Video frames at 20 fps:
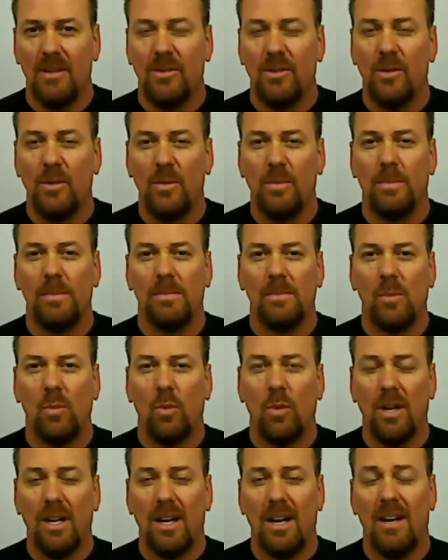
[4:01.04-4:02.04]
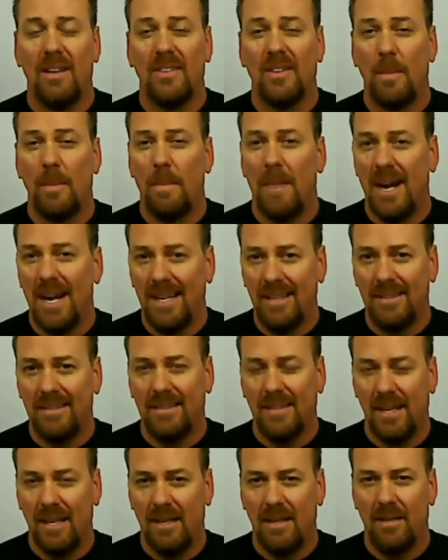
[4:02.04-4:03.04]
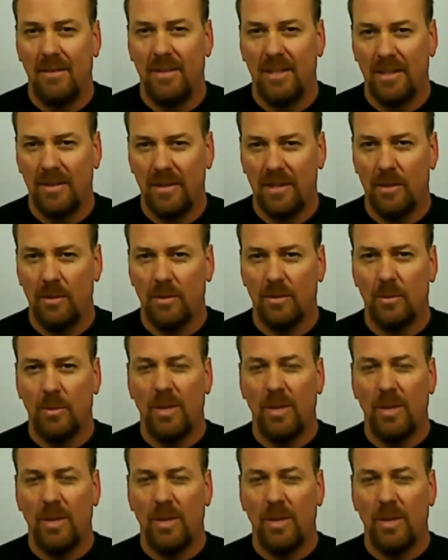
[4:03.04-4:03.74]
to work on the mindset of individuals.